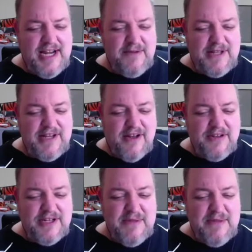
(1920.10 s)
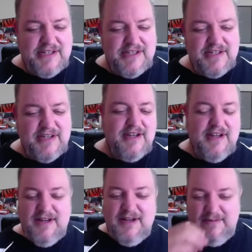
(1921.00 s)
him with all these messages.
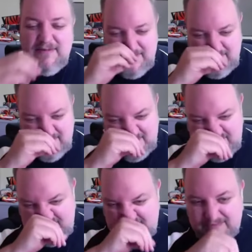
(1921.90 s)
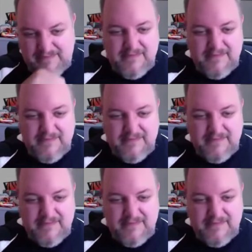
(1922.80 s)
Uh, well, you